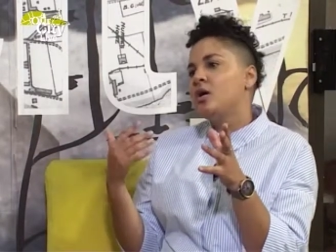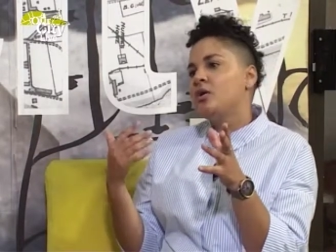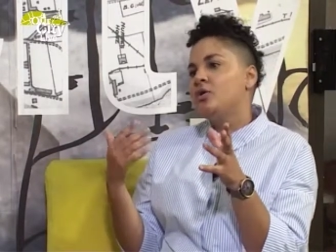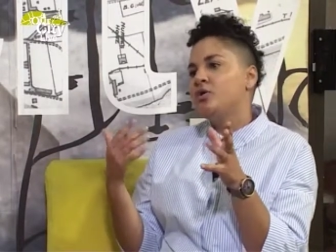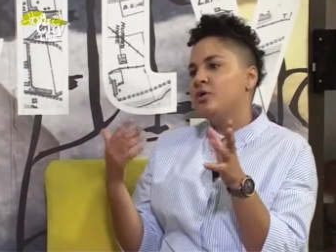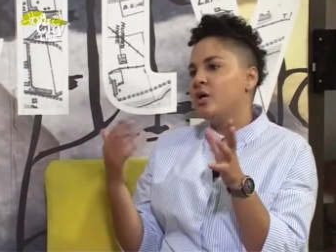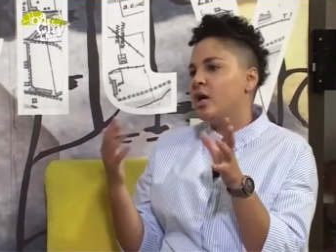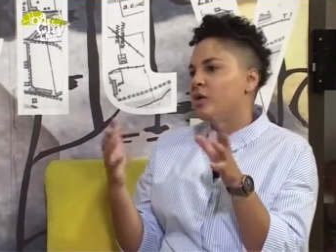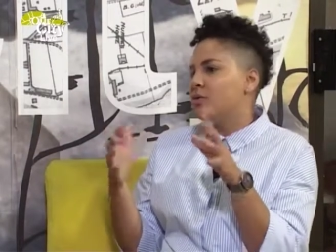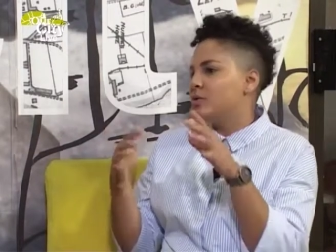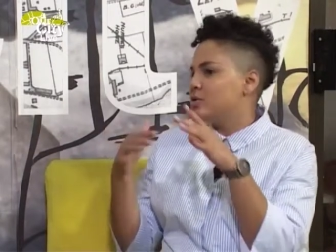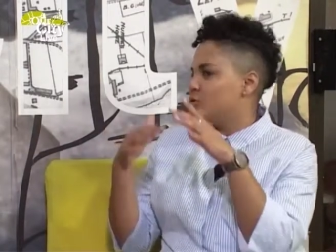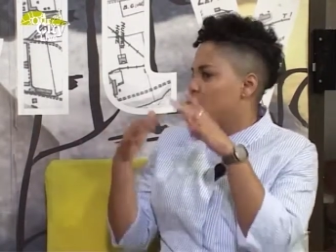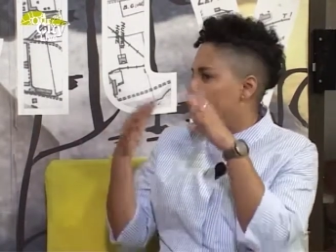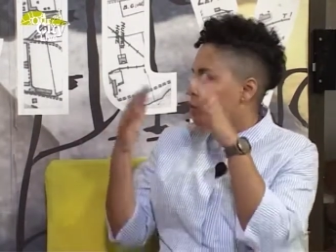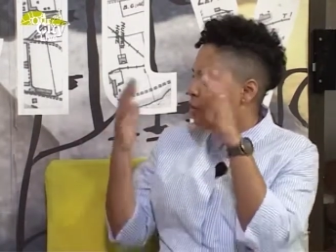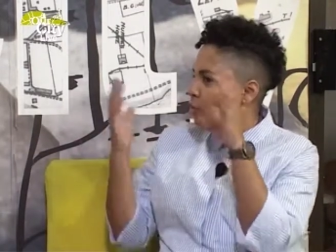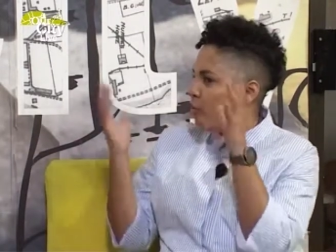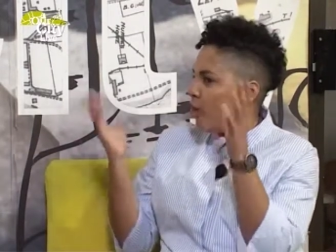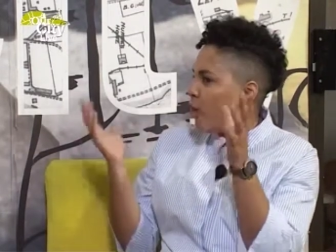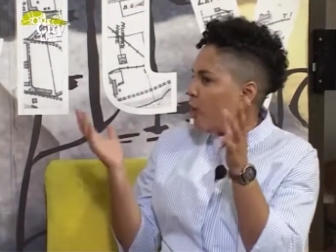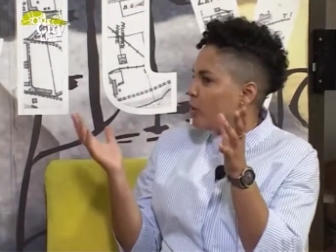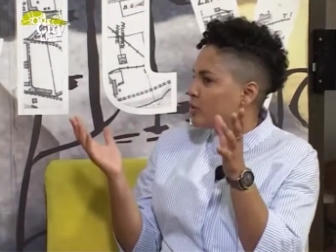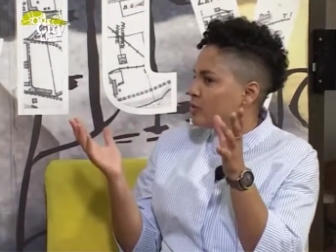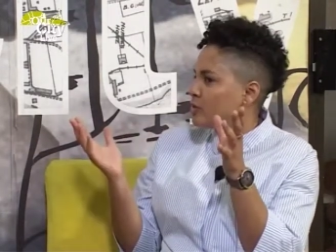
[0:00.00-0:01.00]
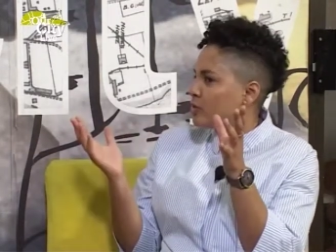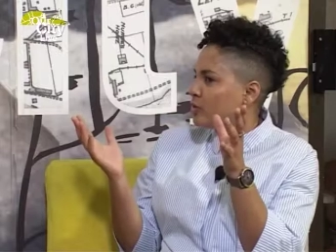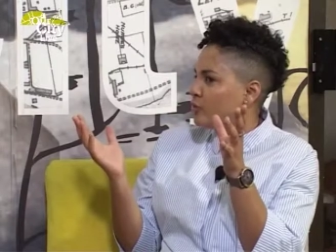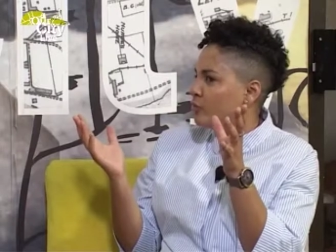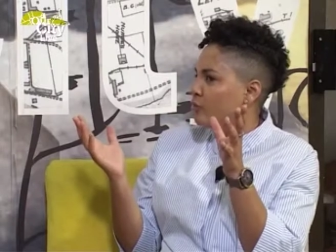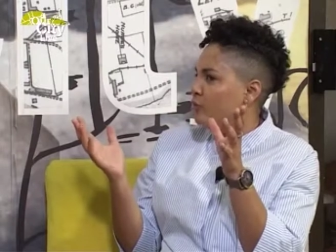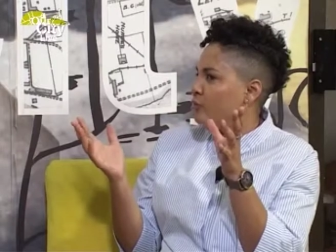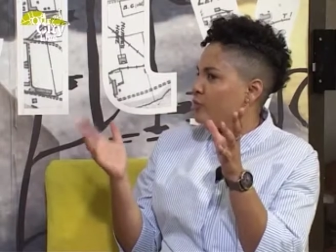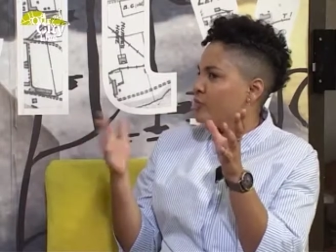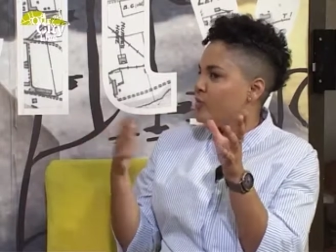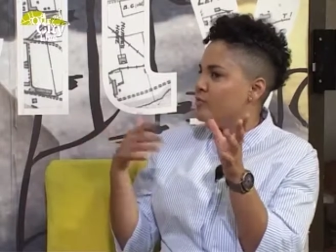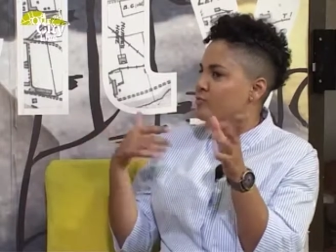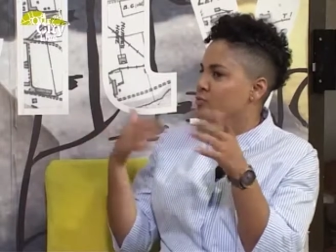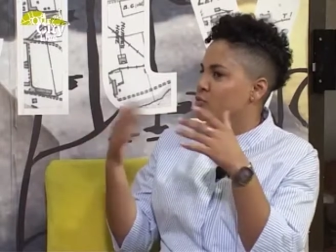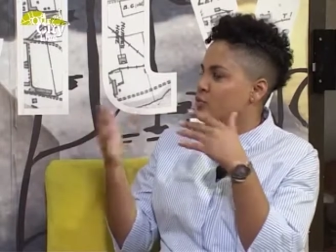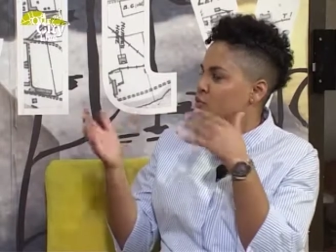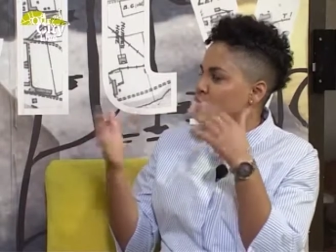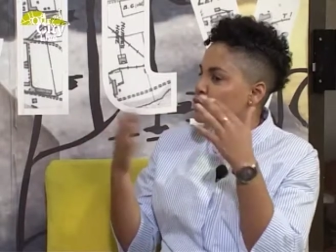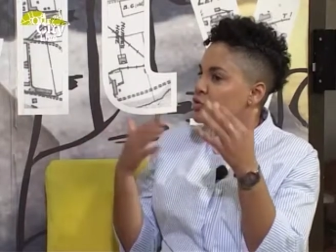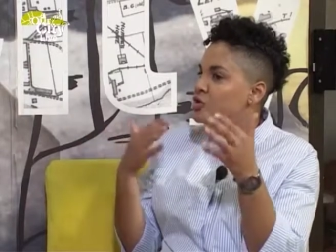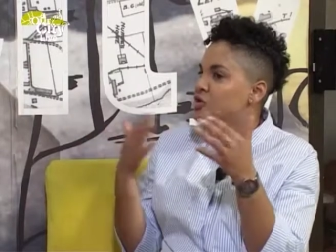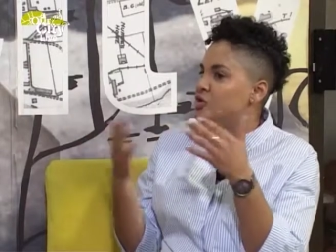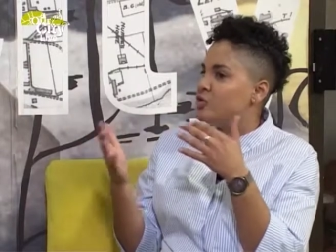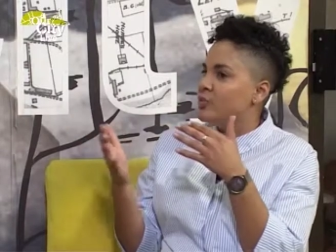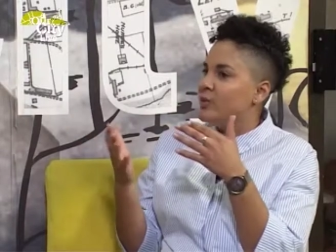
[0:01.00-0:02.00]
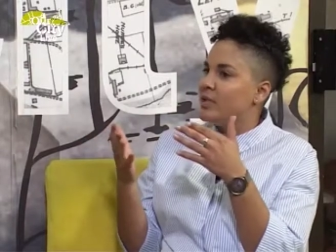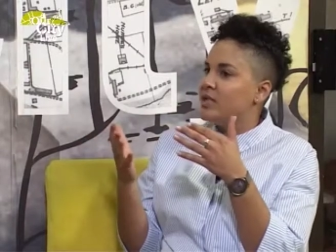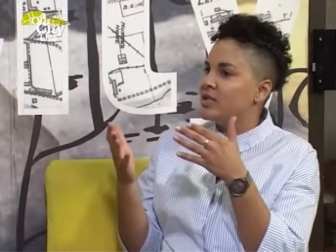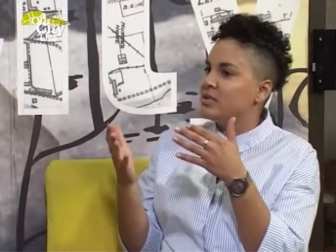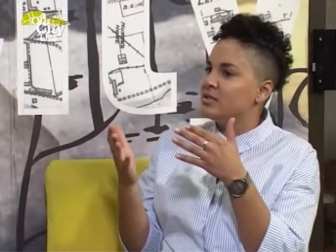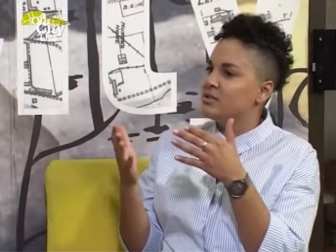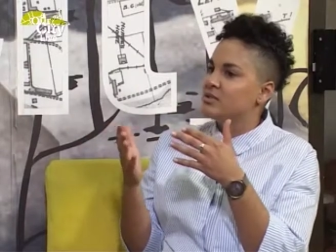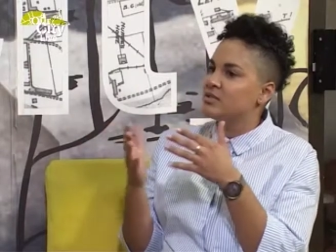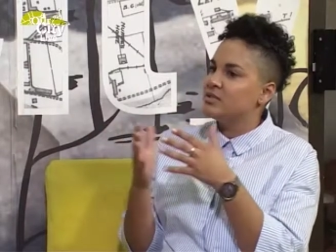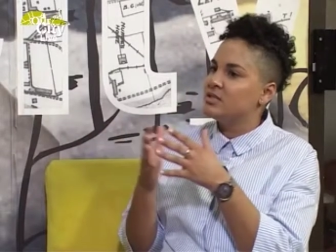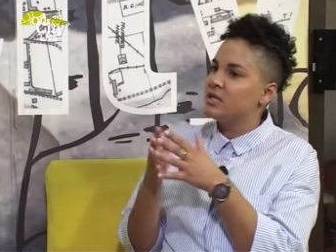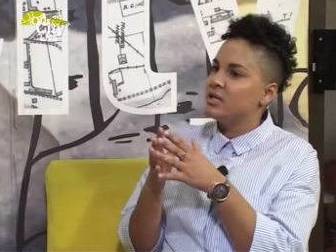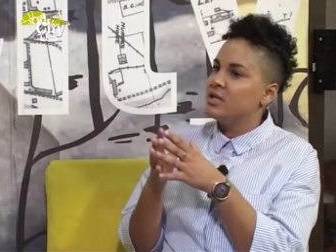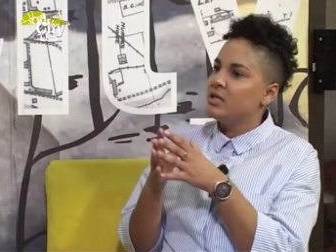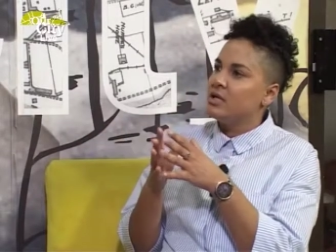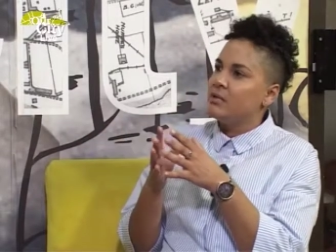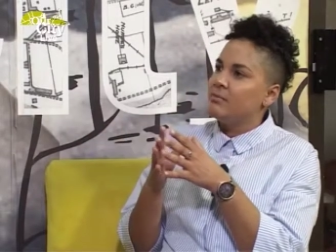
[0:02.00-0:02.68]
you know, it's all part of the mood swings.